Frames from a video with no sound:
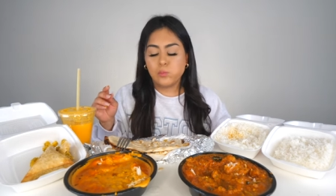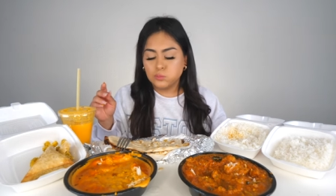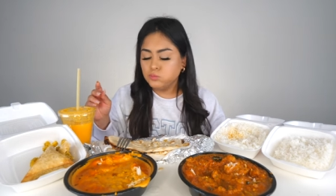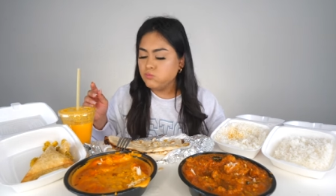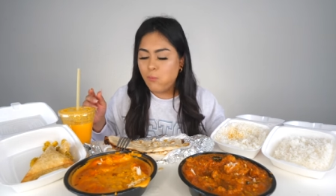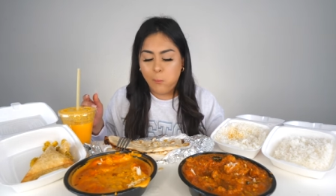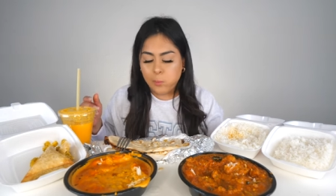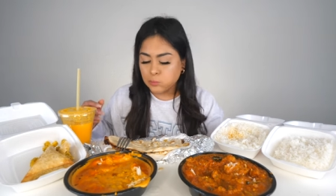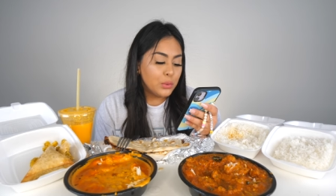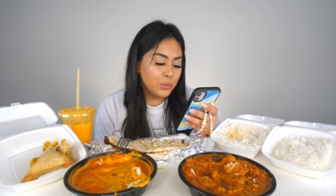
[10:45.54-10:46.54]

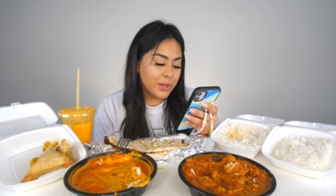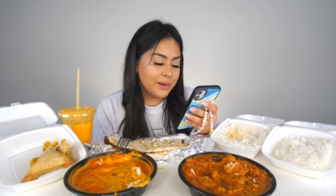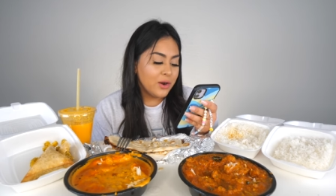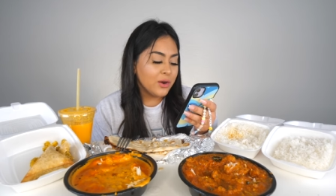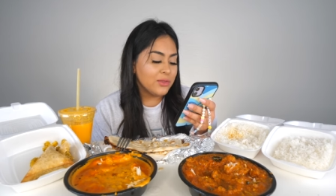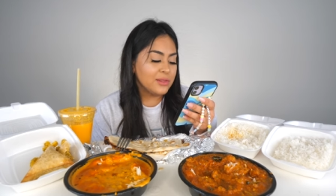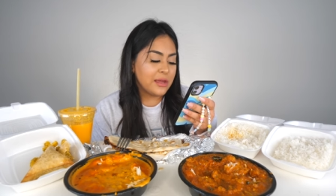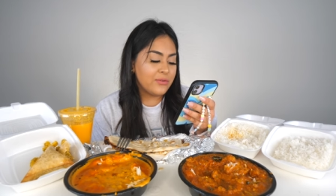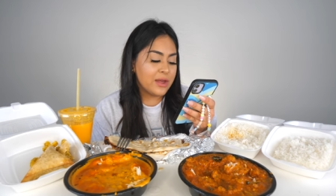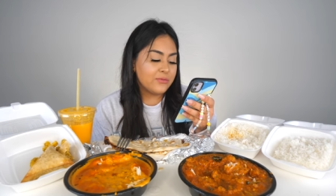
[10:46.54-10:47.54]
When are the
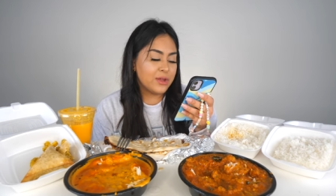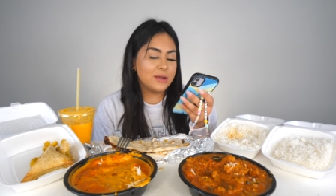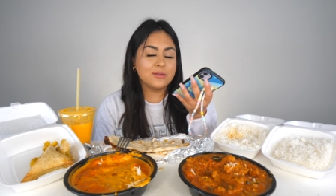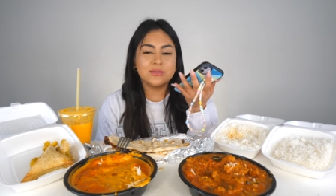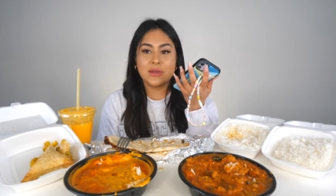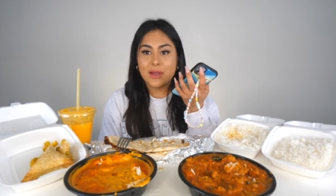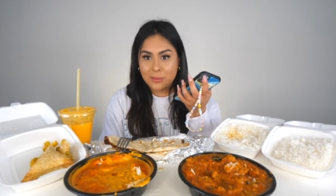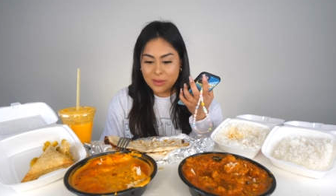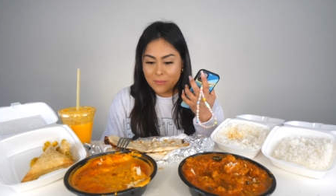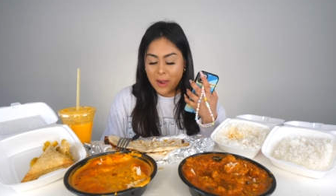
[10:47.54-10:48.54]
life hack videos
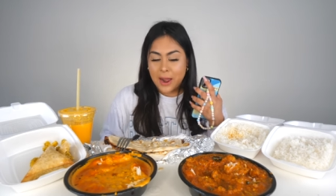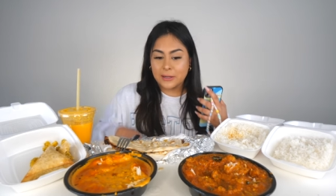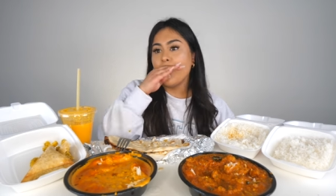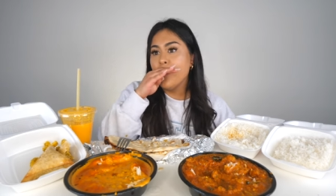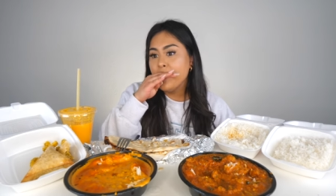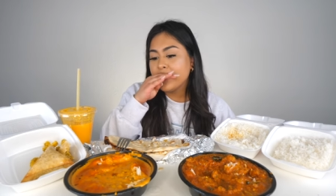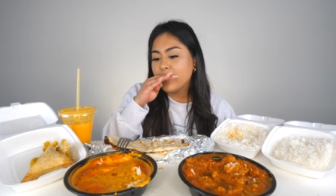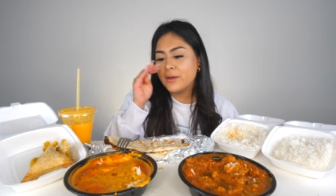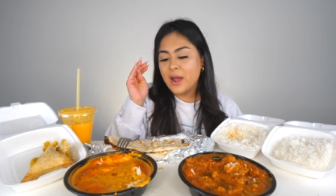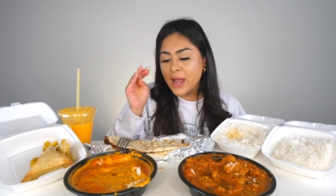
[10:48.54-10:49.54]
coming back? Oh my
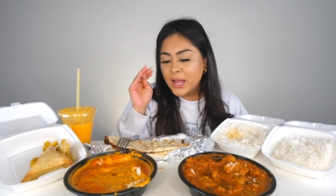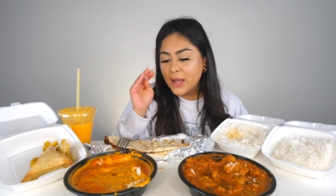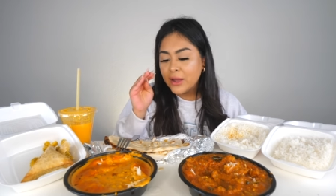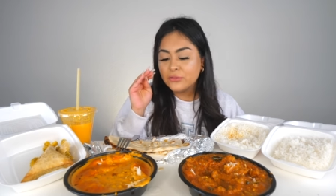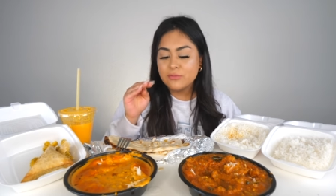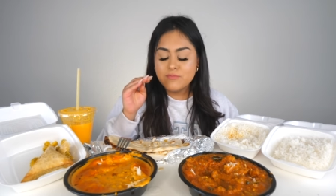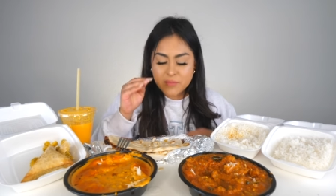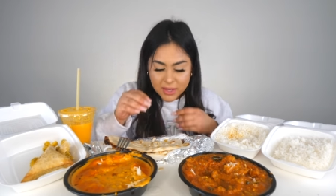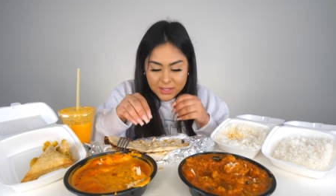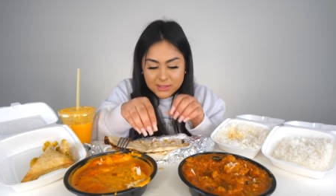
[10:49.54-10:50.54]
god, I have
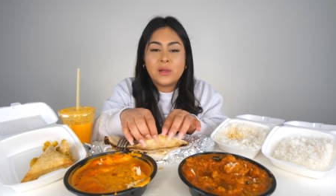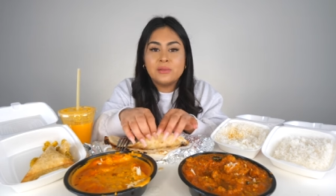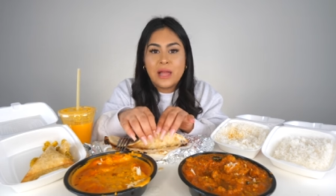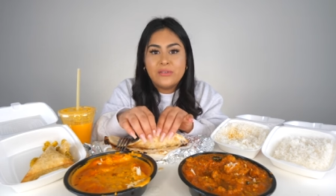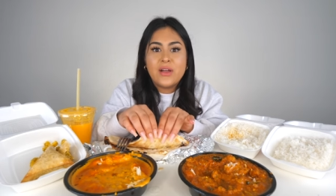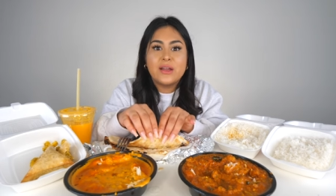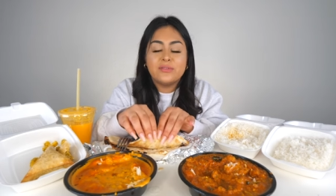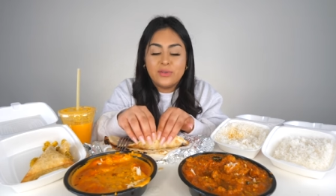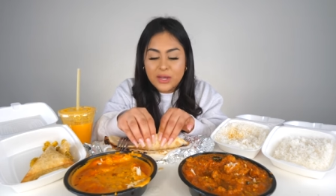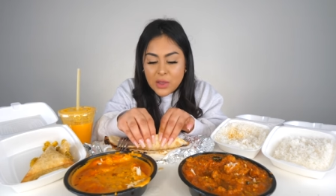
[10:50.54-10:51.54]
missed life
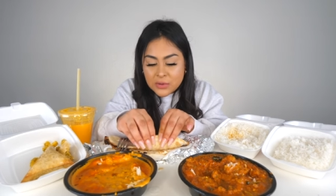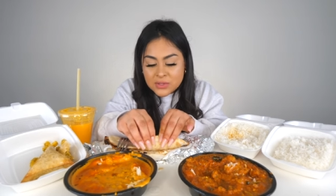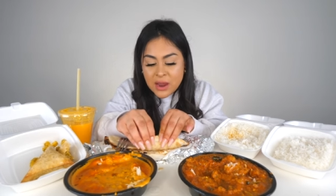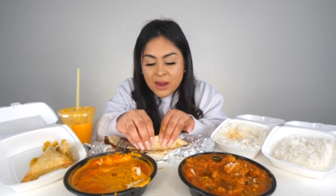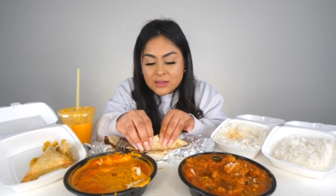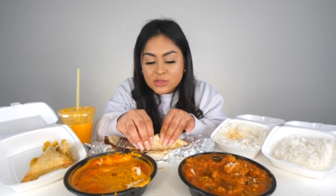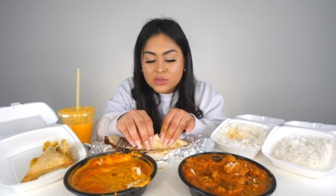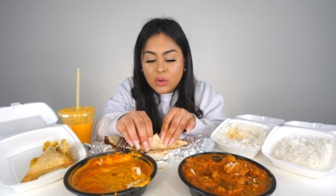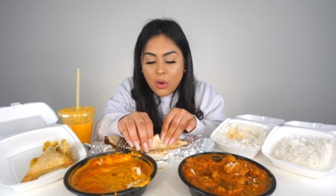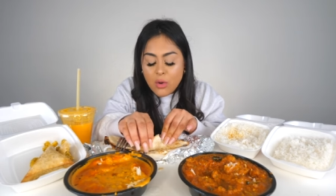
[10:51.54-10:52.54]
hack videos, guys,
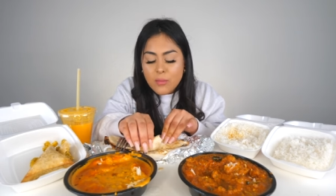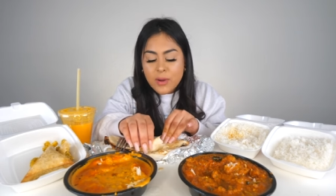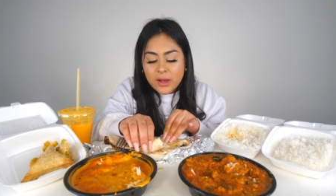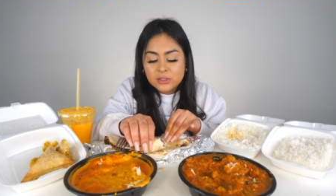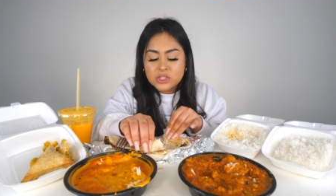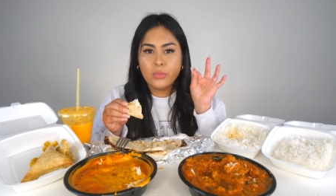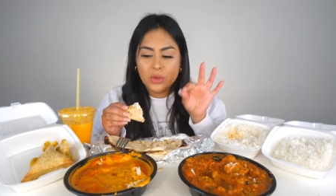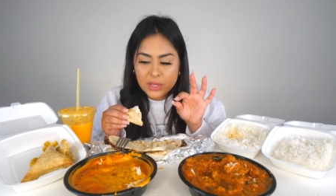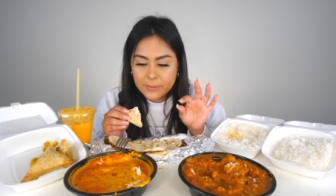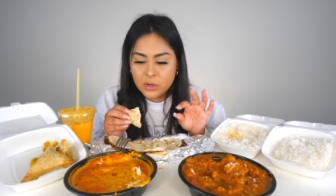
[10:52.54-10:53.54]
so much.
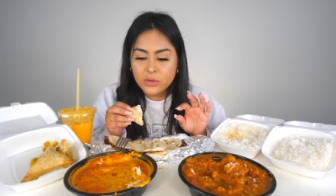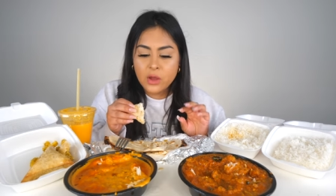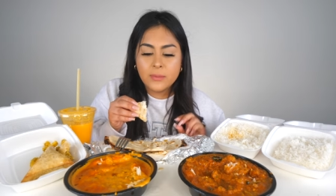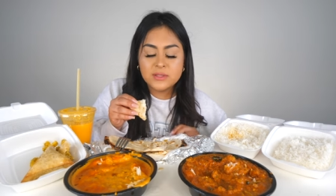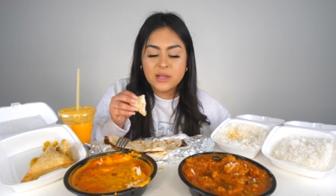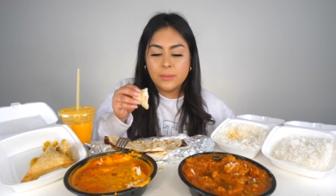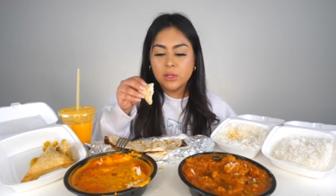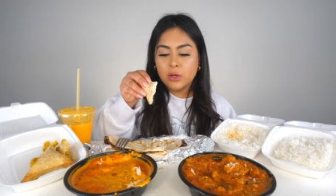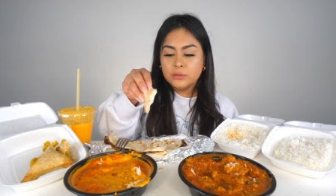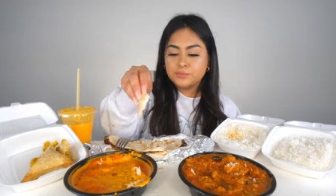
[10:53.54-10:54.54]
Let me know in the comments down
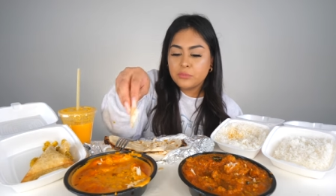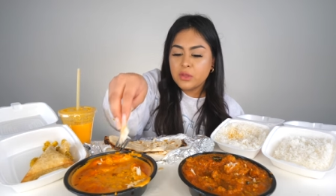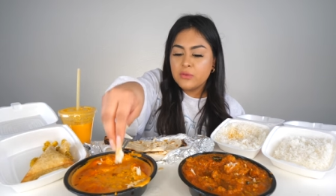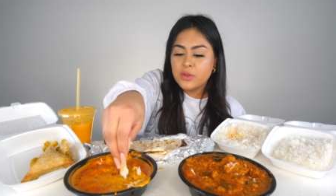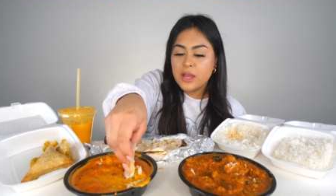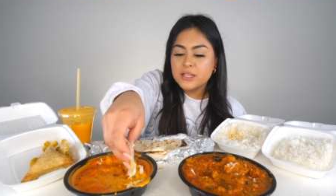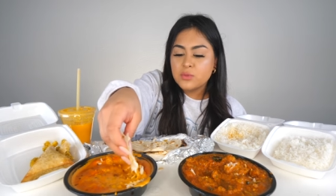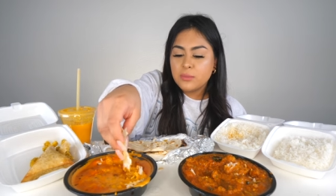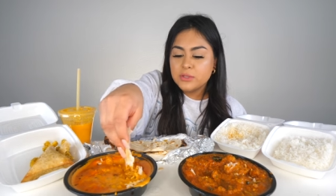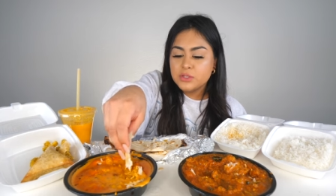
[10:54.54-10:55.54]
below if you guys
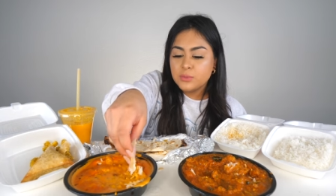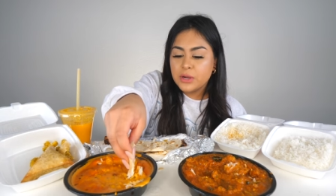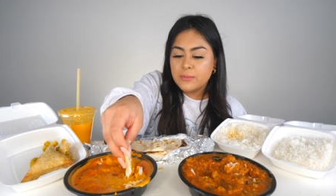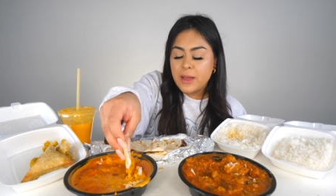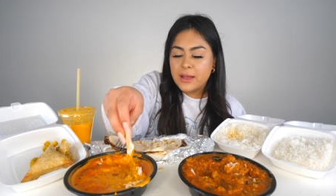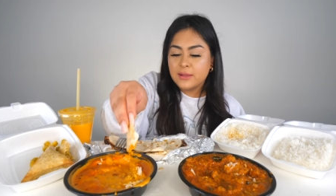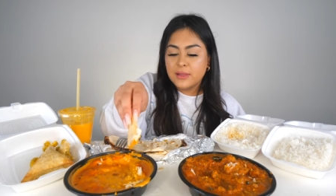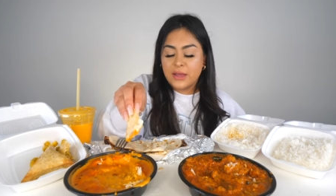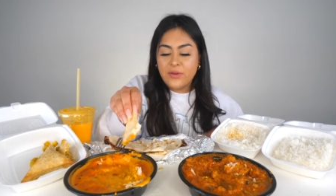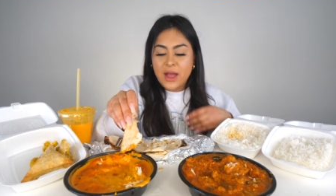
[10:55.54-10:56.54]
want me to bring back
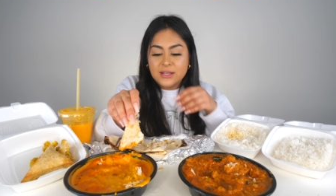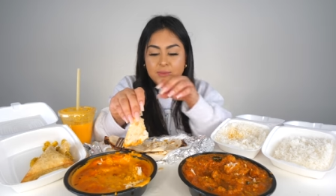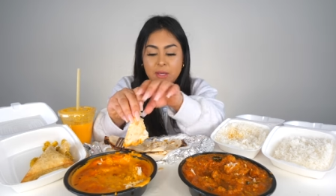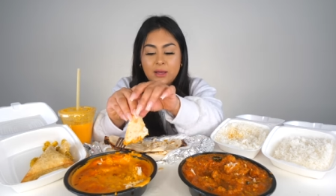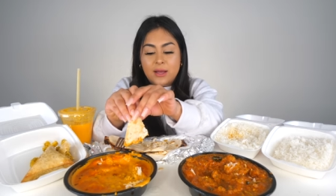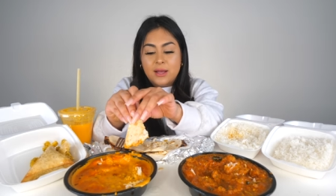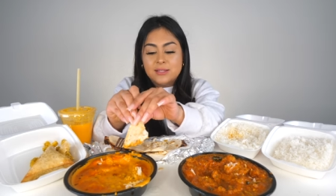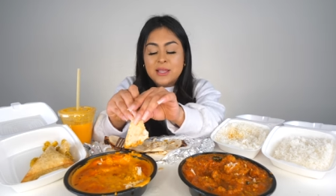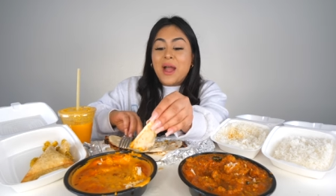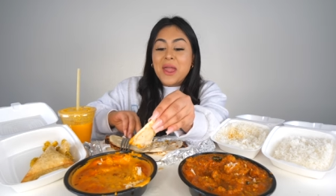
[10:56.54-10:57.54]
life hacks,
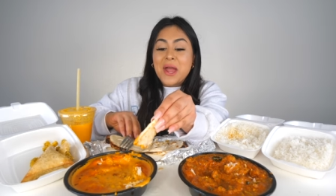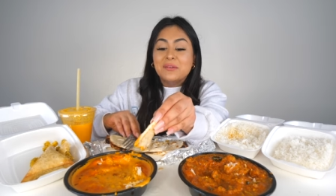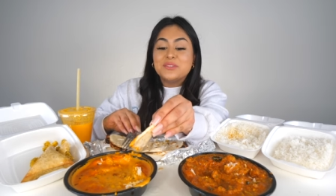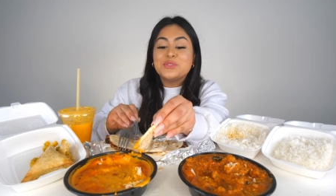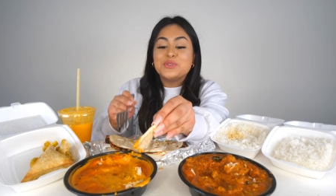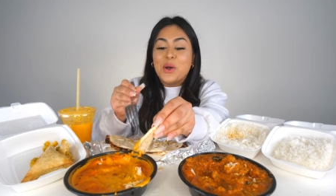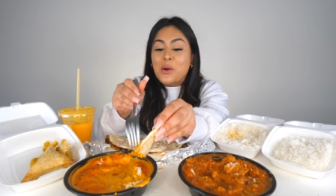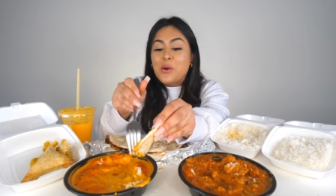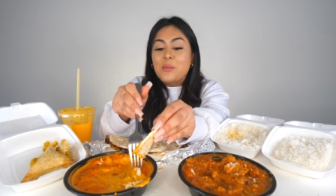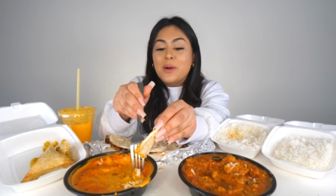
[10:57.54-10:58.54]
because I have
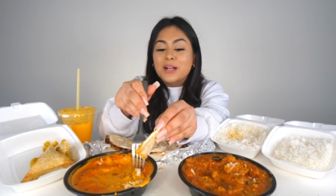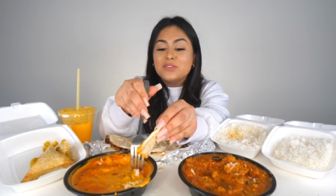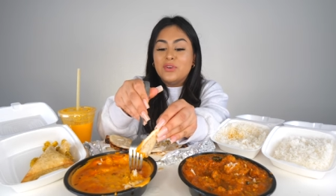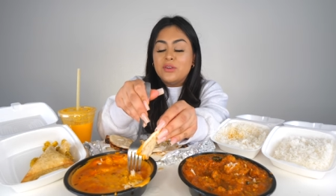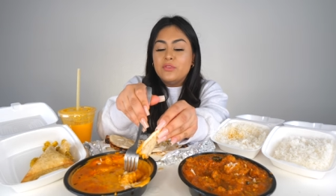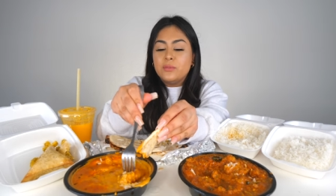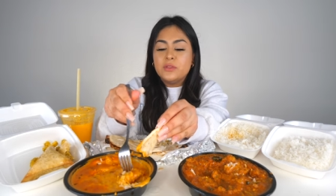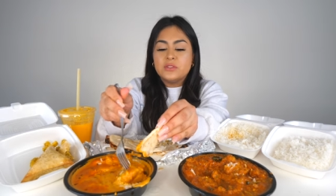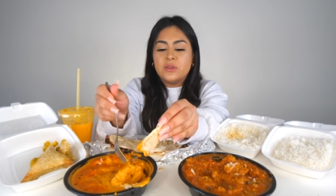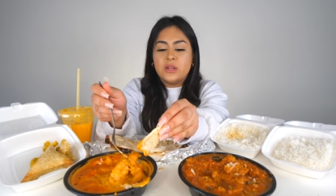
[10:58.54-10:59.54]
so much fun filming
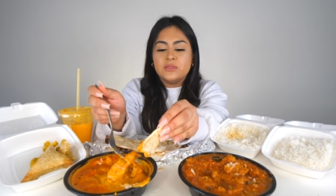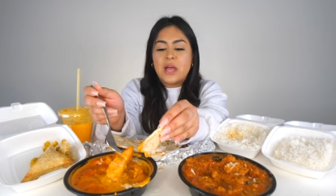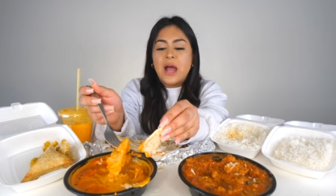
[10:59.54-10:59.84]
those videos.